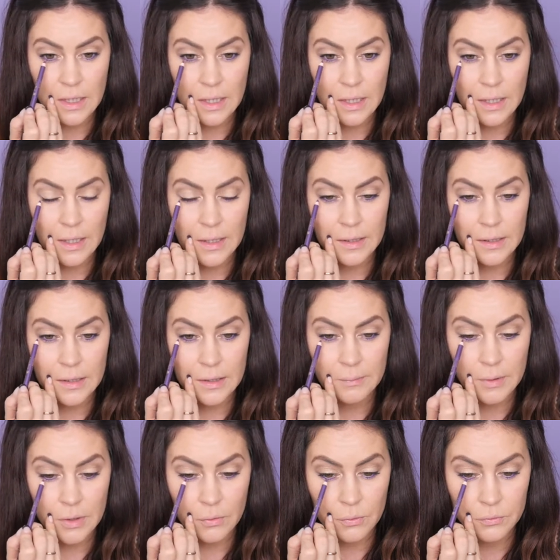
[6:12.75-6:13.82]
I
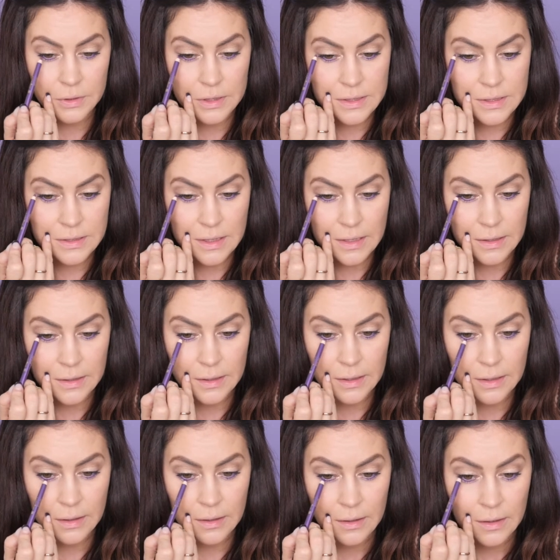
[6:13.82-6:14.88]
am only
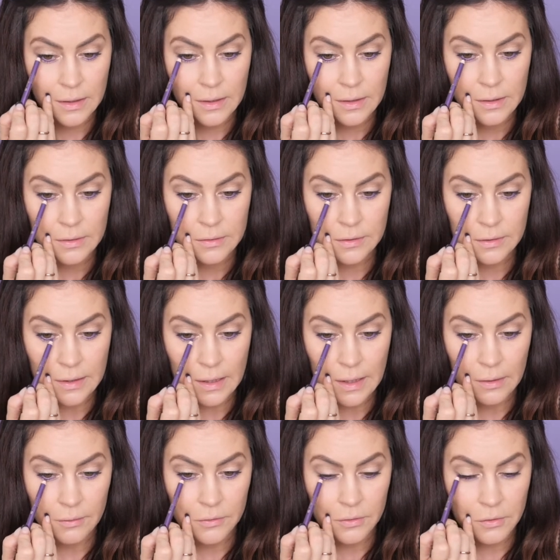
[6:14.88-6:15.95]
staying to the
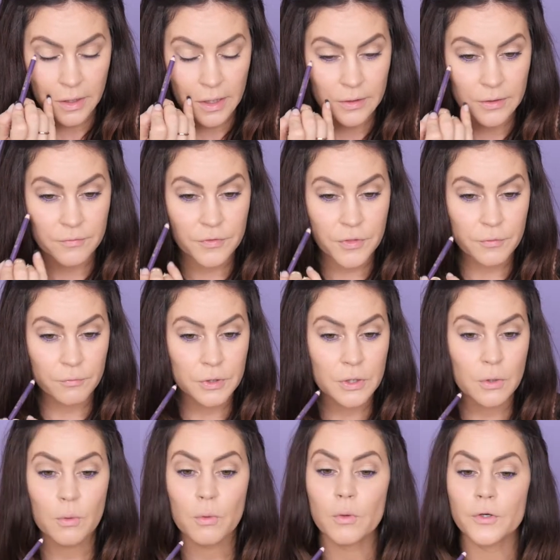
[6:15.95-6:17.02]
outer kind of three
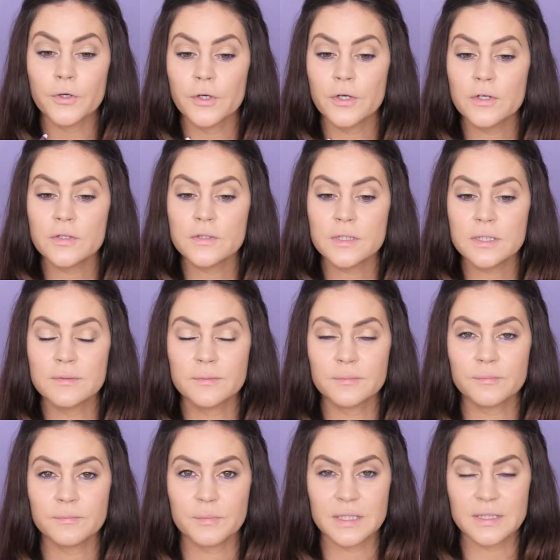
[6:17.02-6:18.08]
quarters,
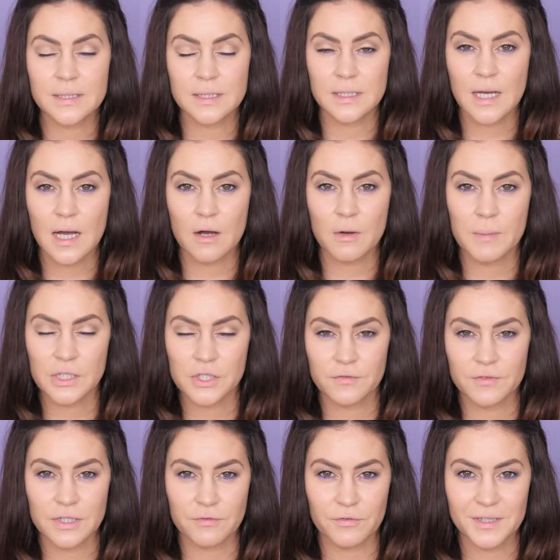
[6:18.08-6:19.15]
but see how much of
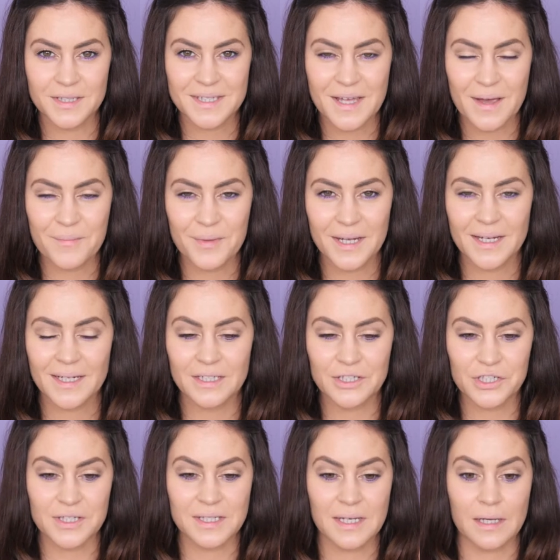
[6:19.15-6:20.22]
a difference that made? It
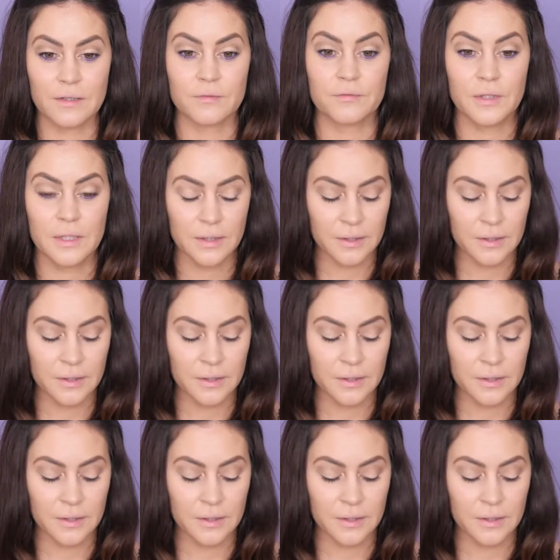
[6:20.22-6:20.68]
just kind of